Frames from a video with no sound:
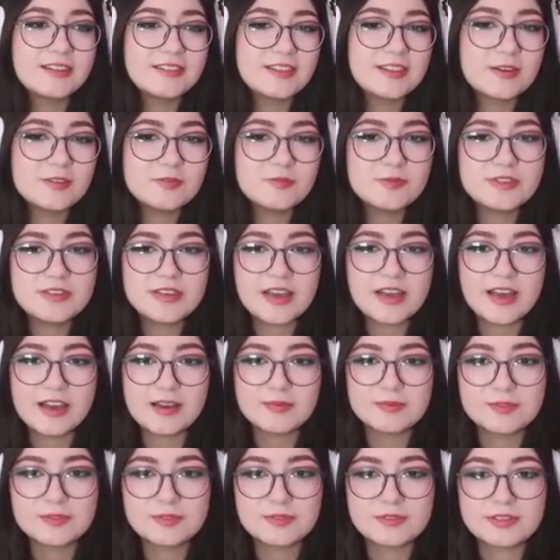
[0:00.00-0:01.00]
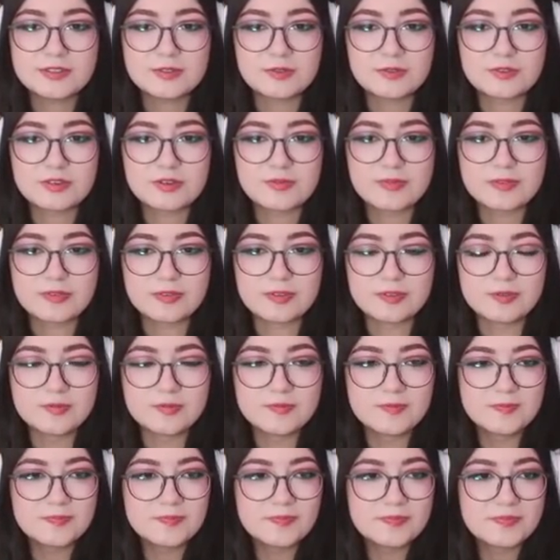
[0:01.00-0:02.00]
That would be absolutely adorable.
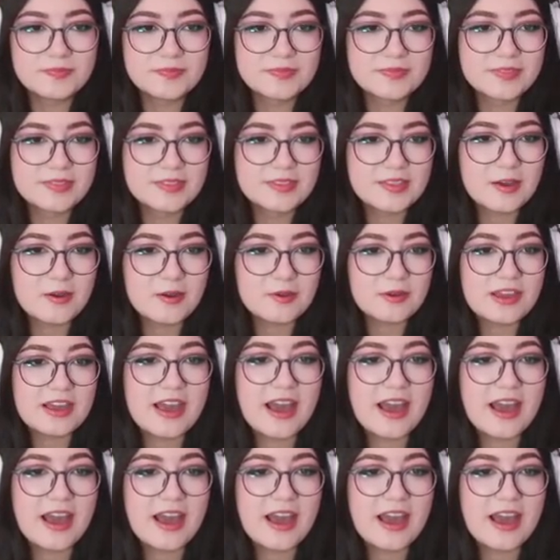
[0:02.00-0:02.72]
Okay,